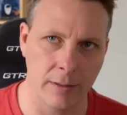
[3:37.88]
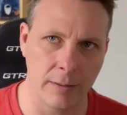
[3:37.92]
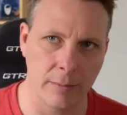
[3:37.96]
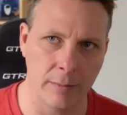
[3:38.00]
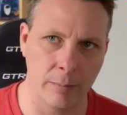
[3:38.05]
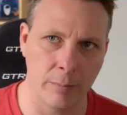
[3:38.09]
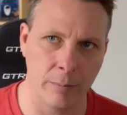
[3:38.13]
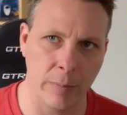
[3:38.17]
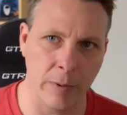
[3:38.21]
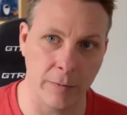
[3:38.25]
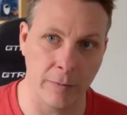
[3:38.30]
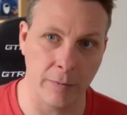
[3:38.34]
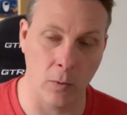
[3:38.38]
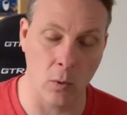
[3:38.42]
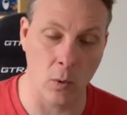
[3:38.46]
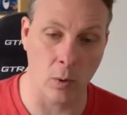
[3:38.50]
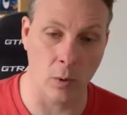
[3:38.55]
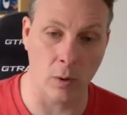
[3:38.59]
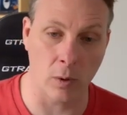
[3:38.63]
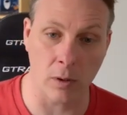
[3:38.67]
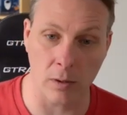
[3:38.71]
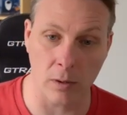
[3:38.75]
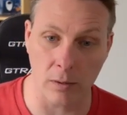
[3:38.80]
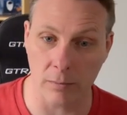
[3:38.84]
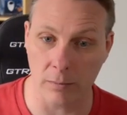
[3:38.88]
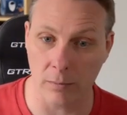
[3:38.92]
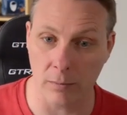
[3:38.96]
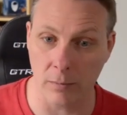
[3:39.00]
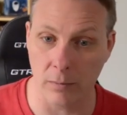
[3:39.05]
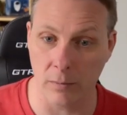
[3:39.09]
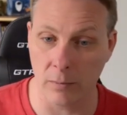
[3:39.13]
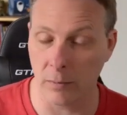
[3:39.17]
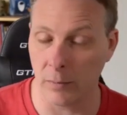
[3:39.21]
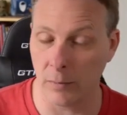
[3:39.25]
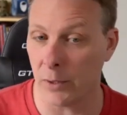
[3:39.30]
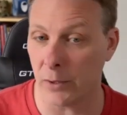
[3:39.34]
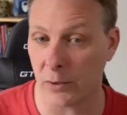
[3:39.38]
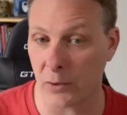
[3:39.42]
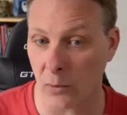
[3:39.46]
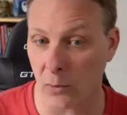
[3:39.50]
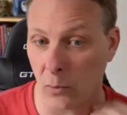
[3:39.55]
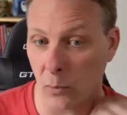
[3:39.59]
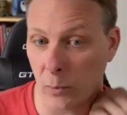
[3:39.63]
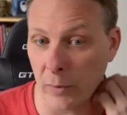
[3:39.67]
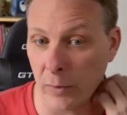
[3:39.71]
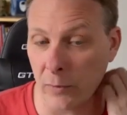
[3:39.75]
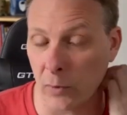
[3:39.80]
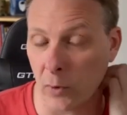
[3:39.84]
before
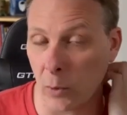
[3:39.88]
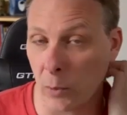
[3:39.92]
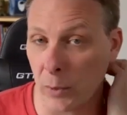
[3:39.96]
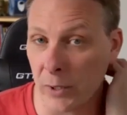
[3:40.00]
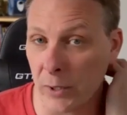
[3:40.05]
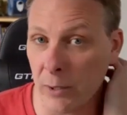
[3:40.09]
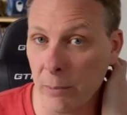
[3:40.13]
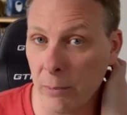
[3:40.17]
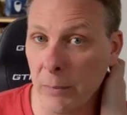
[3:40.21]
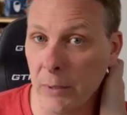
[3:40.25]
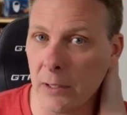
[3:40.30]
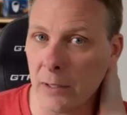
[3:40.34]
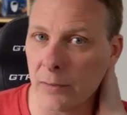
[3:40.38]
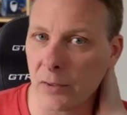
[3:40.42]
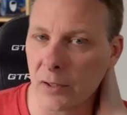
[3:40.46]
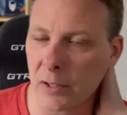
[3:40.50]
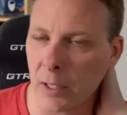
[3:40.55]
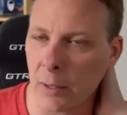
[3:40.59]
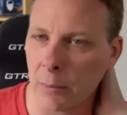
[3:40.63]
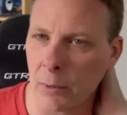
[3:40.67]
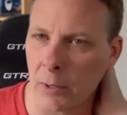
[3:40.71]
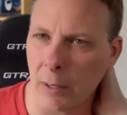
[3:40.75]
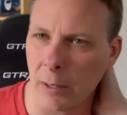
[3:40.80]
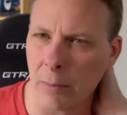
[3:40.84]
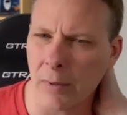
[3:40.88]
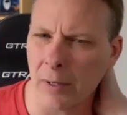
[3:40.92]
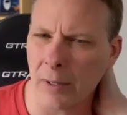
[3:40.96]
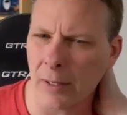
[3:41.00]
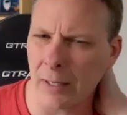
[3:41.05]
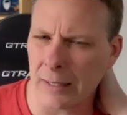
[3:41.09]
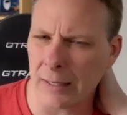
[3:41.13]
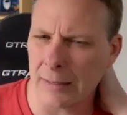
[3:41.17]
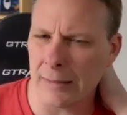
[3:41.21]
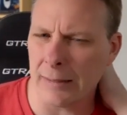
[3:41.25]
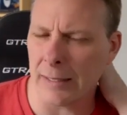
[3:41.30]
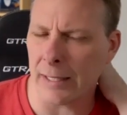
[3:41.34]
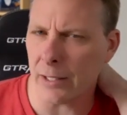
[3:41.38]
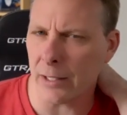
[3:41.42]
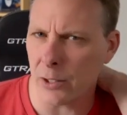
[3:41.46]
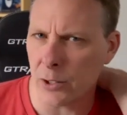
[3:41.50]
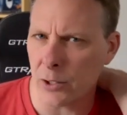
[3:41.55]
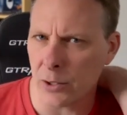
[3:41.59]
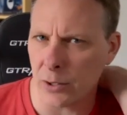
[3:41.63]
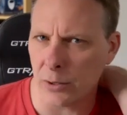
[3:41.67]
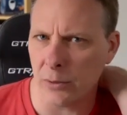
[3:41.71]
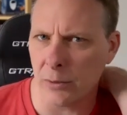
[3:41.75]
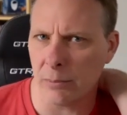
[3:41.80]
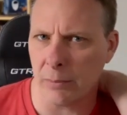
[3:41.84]
before we're in the middle of summer. I'm thinking late
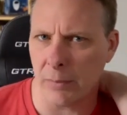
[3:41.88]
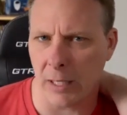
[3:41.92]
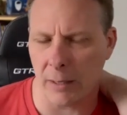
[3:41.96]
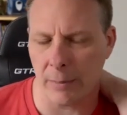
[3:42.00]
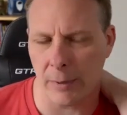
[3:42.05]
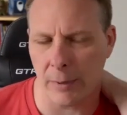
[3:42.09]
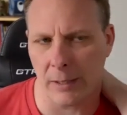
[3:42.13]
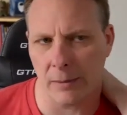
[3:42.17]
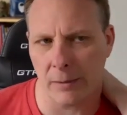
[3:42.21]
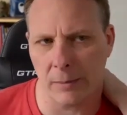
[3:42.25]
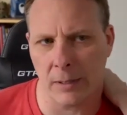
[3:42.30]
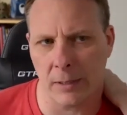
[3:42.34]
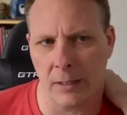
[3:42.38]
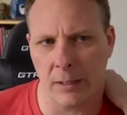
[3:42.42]
June maybe.